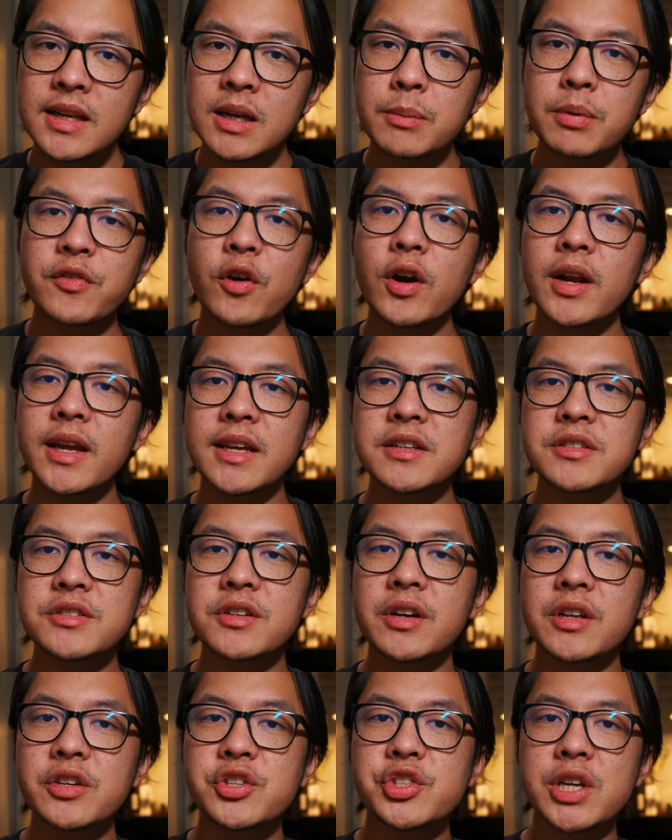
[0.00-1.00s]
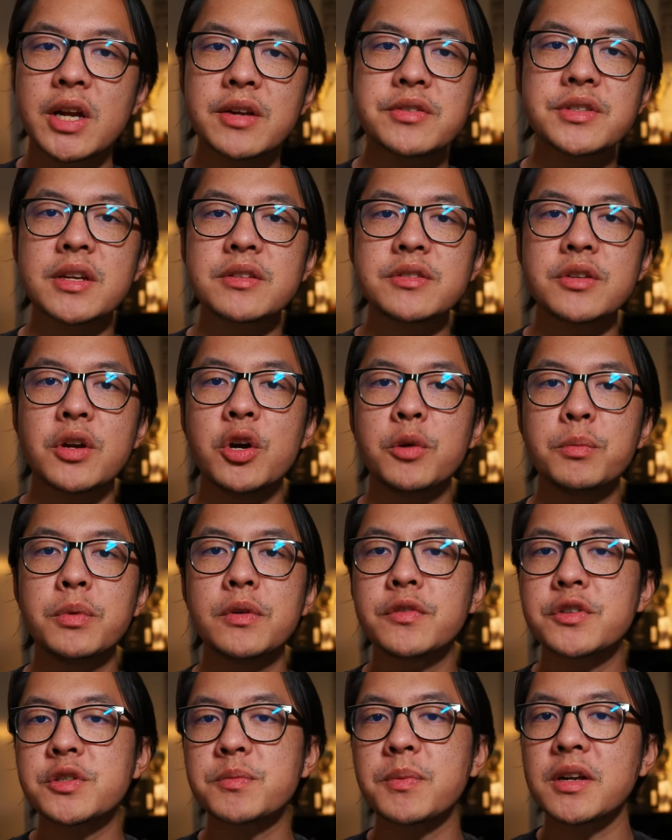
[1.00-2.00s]
Now before I get started, shouts out to Oppo
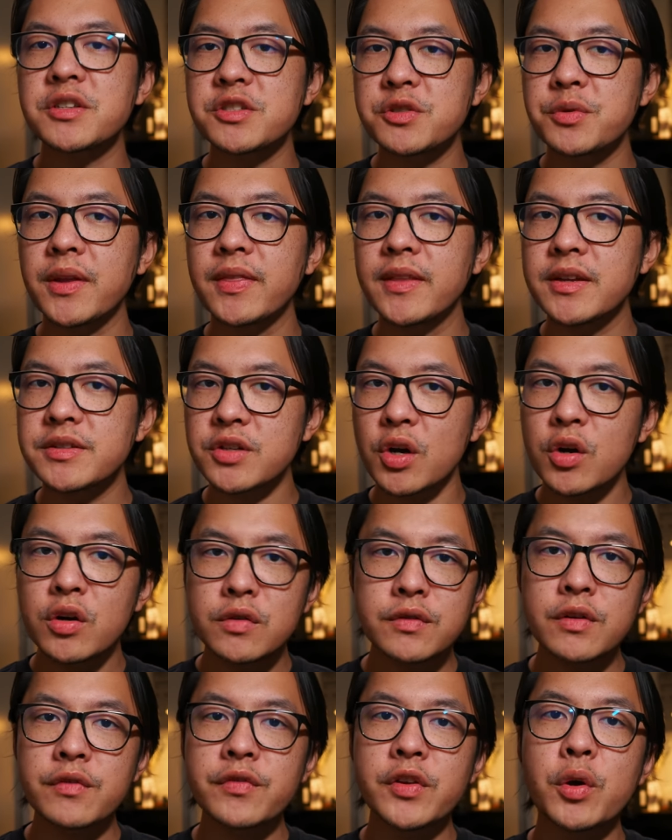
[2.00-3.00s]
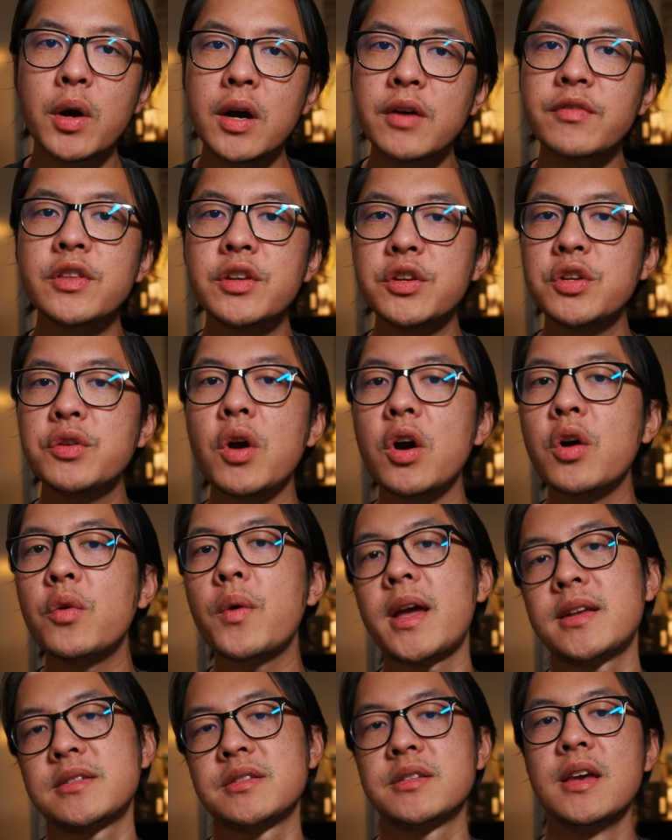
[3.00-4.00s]
for sponsoring this overview of the new
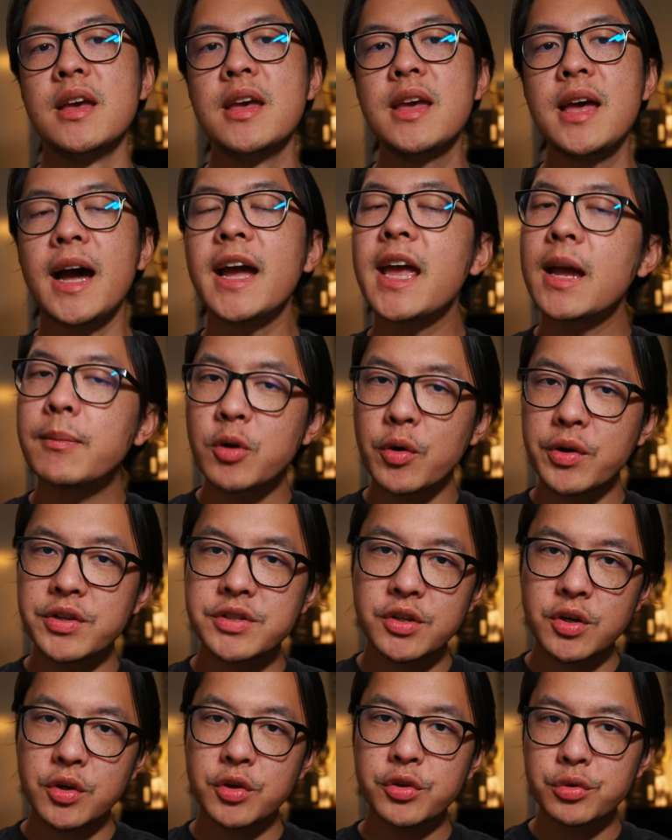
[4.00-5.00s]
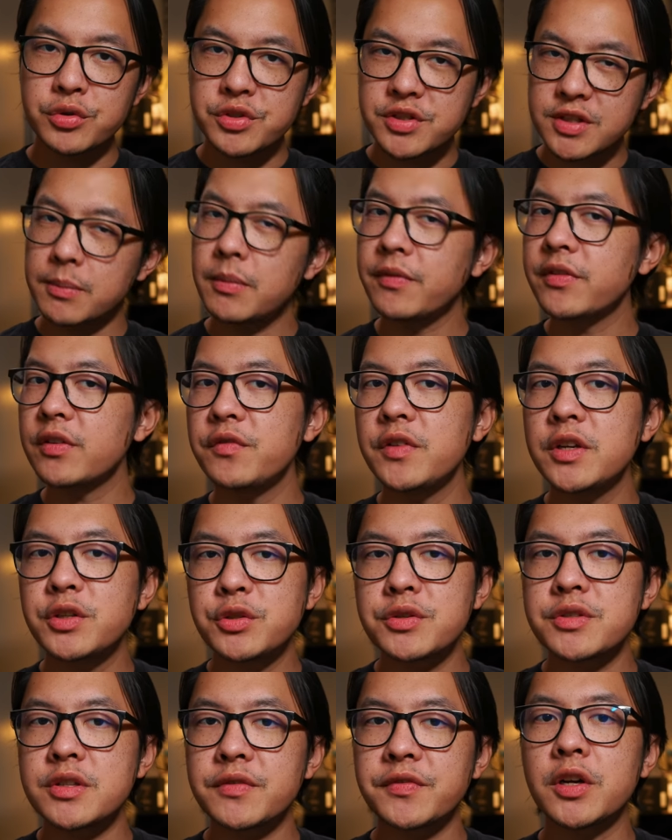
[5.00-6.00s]
OS. I am going to go through some of the
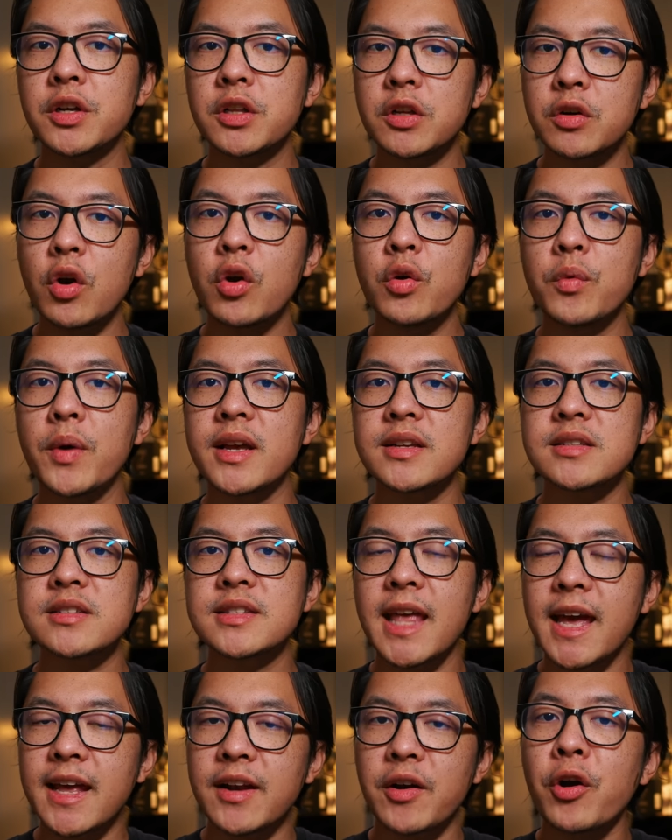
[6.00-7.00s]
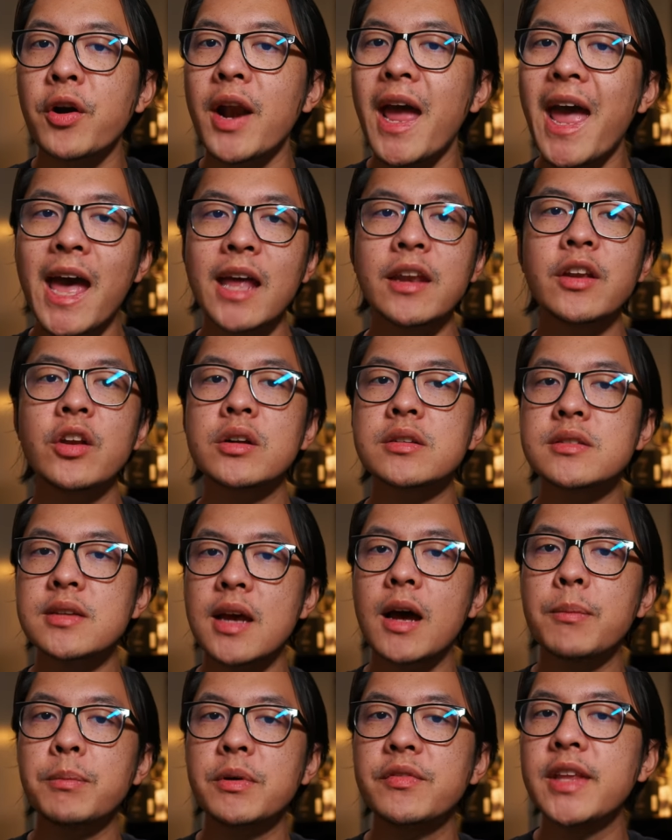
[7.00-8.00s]
features of Color OS that are added on
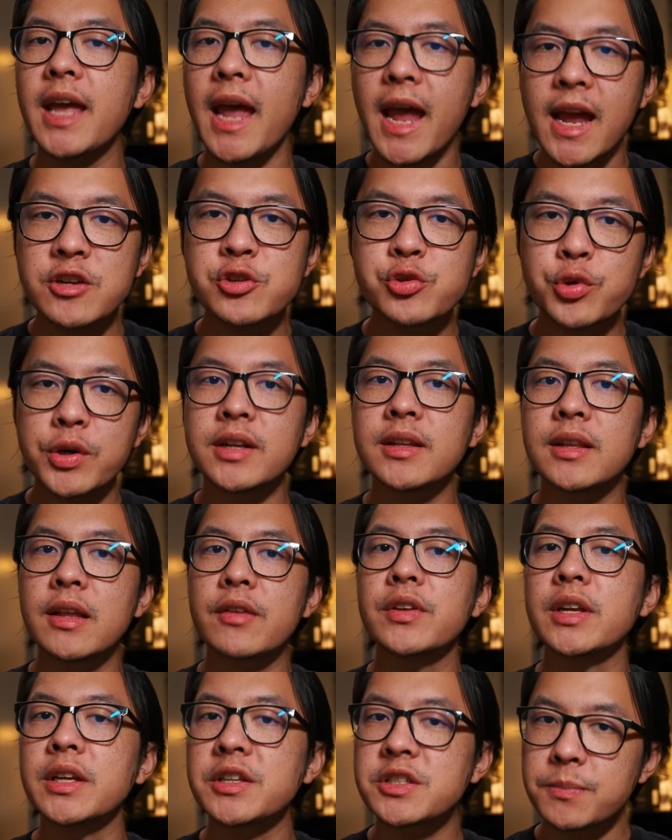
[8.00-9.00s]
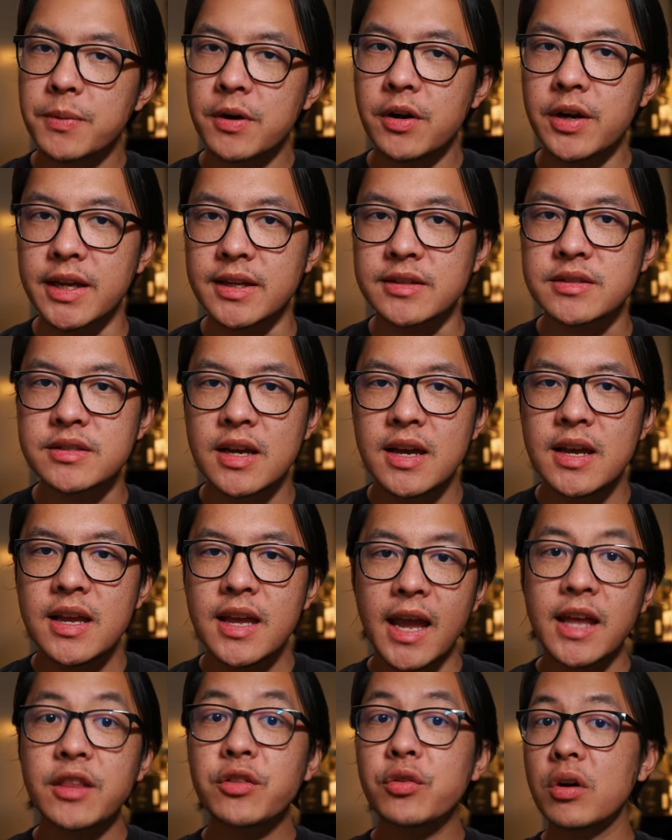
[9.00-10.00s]
top of the Android 11 experience,
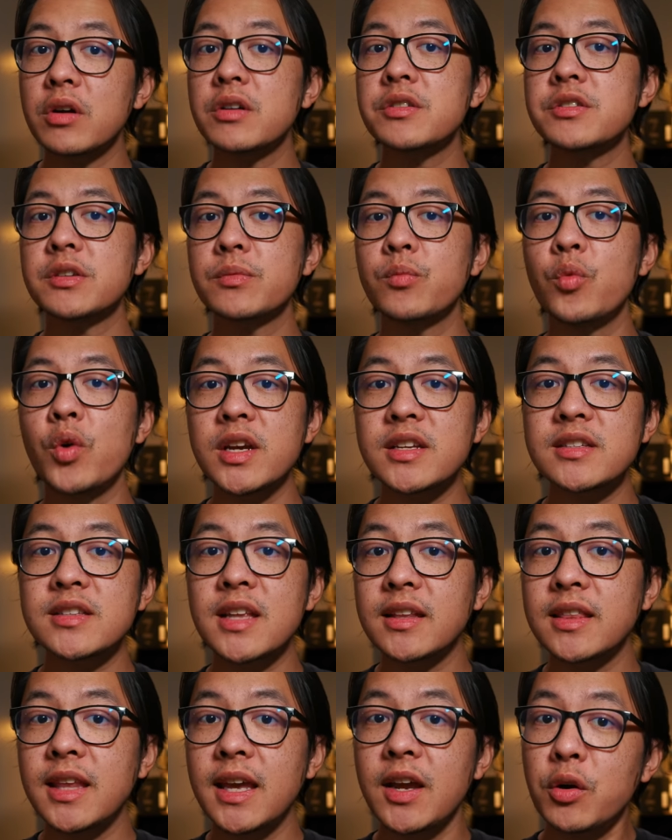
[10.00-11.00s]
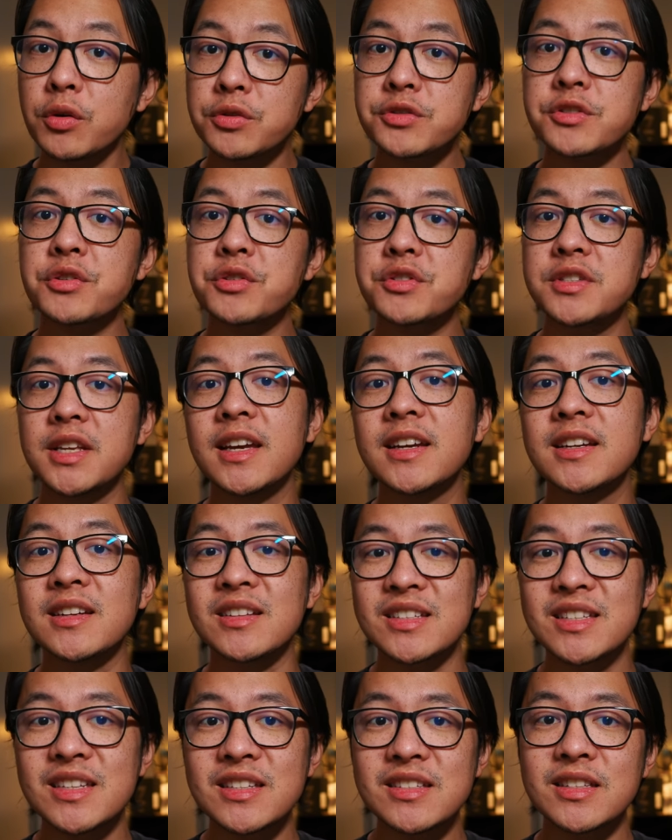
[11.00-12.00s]
and there are some ways that they also stay
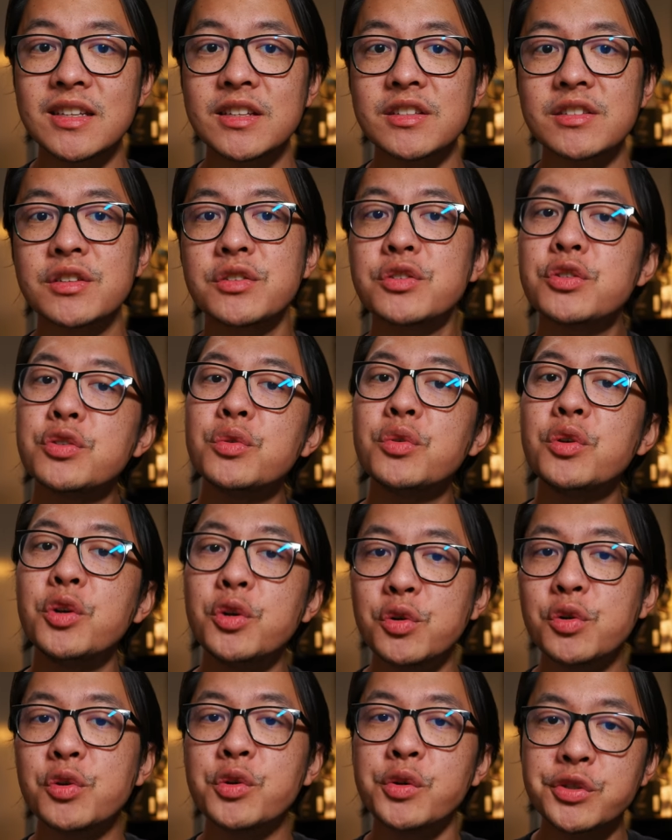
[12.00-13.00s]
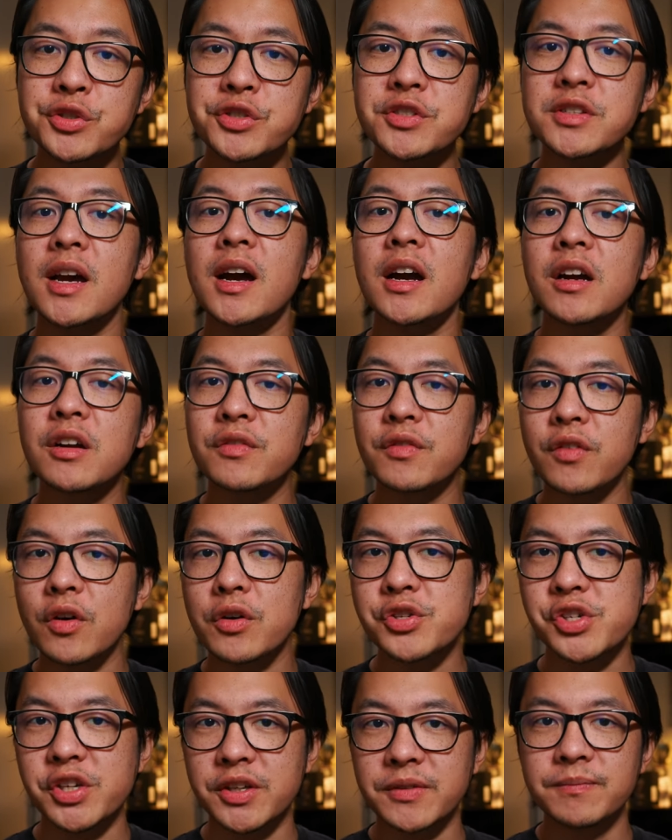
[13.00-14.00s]
consistent to Google's stock
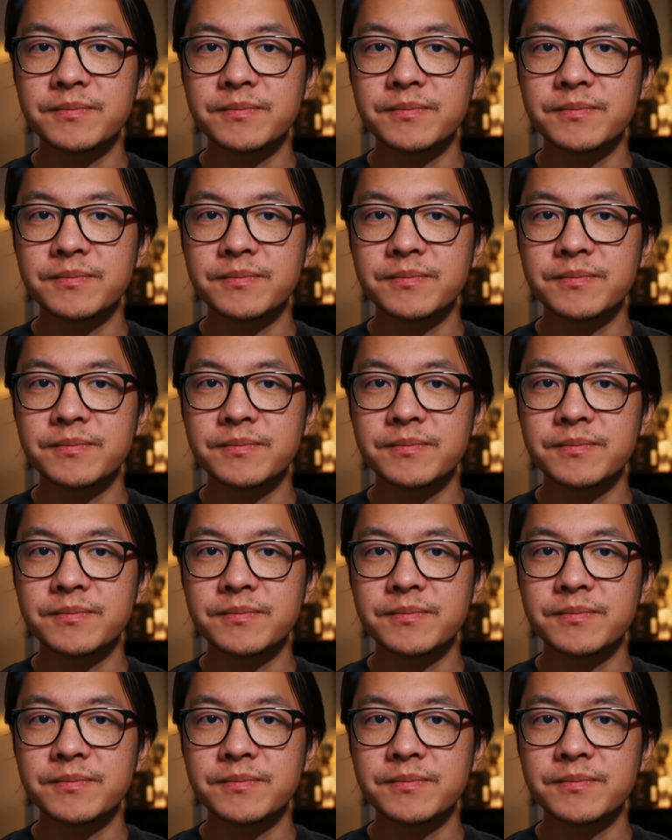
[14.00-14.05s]
version.